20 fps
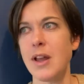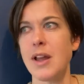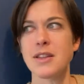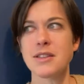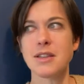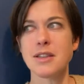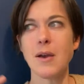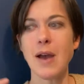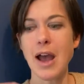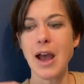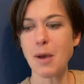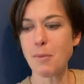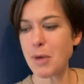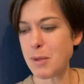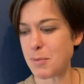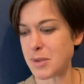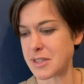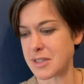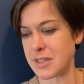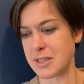So how my
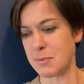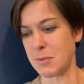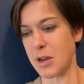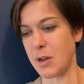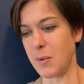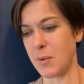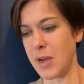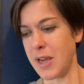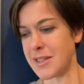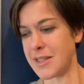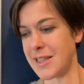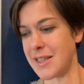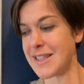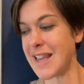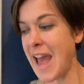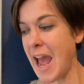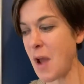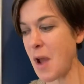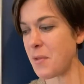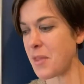business model works is
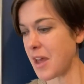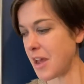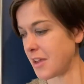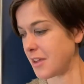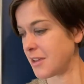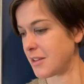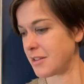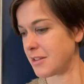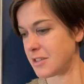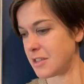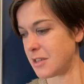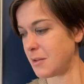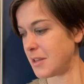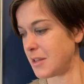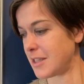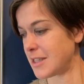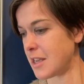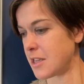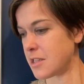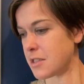how that I can do
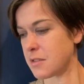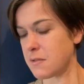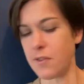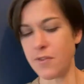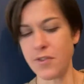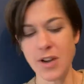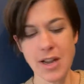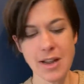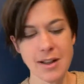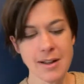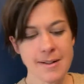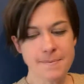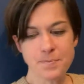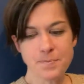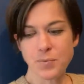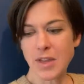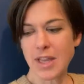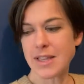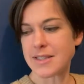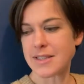these lessons for free
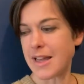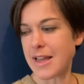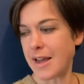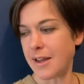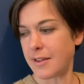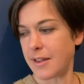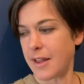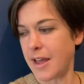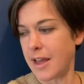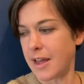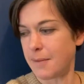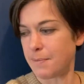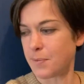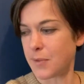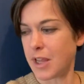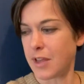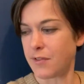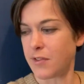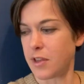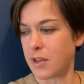is that
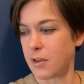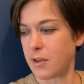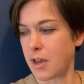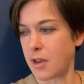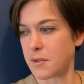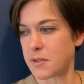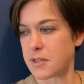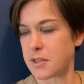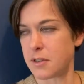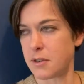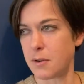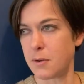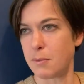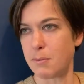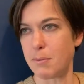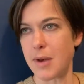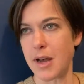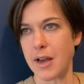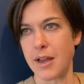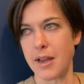if you go to
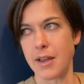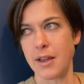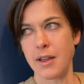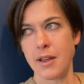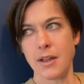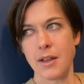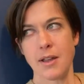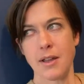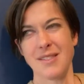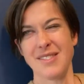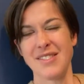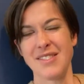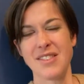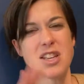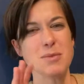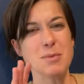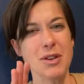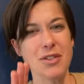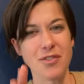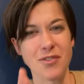my
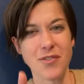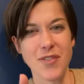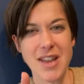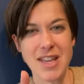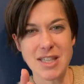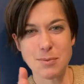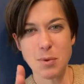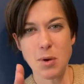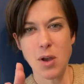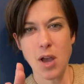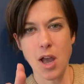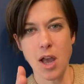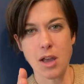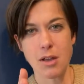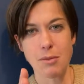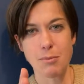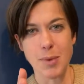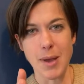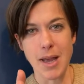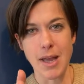Facebook
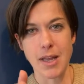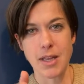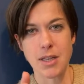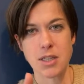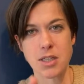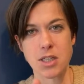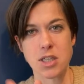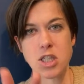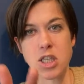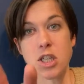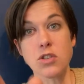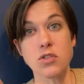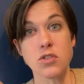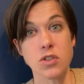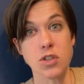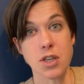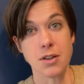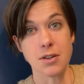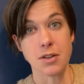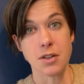homepage, children
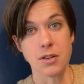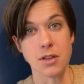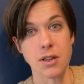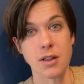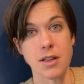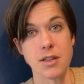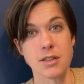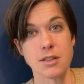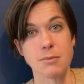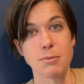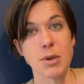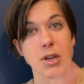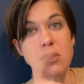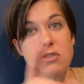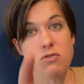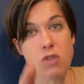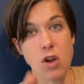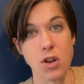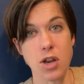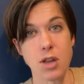don't you do this, but
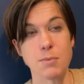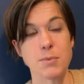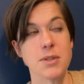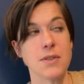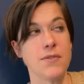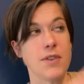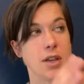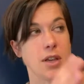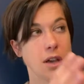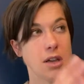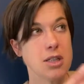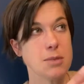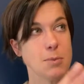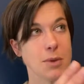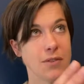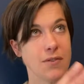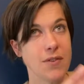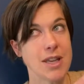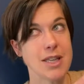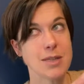grown-ups, if you go to my
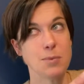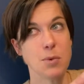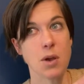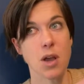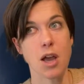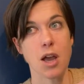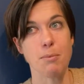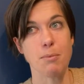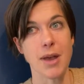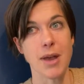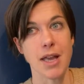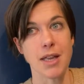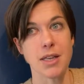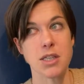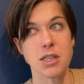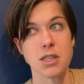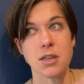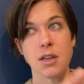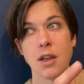Facebook homepage,